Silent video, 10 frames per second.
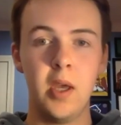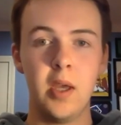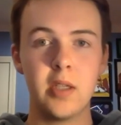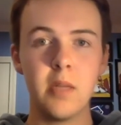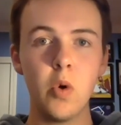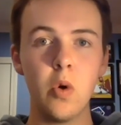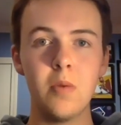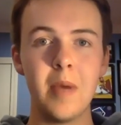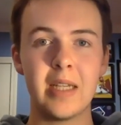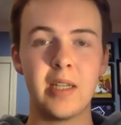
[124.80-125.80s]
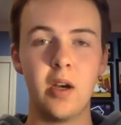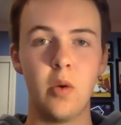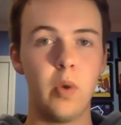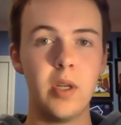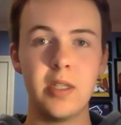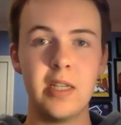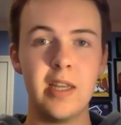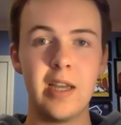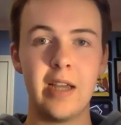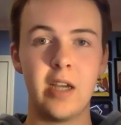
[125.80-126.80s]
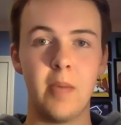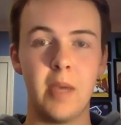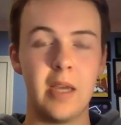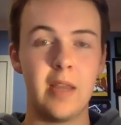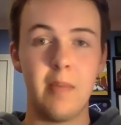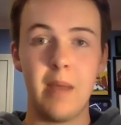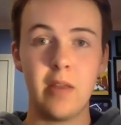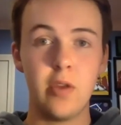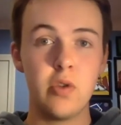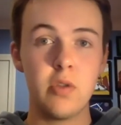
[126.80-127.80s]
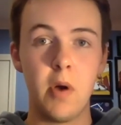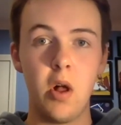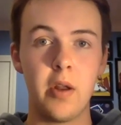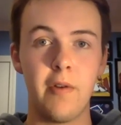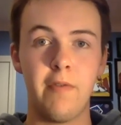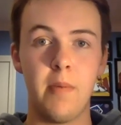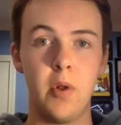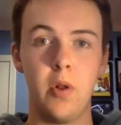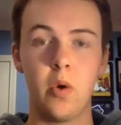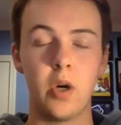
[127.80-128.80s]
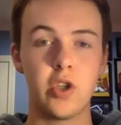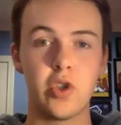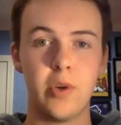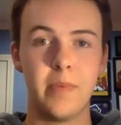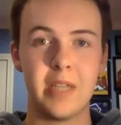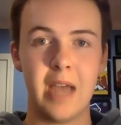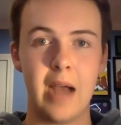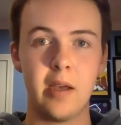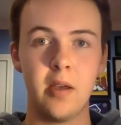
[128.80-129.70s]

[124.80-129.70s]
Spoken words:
Some quarterbacks here wouldn't see the guy coming, and they might lose the ball on a fumble or a strip sack.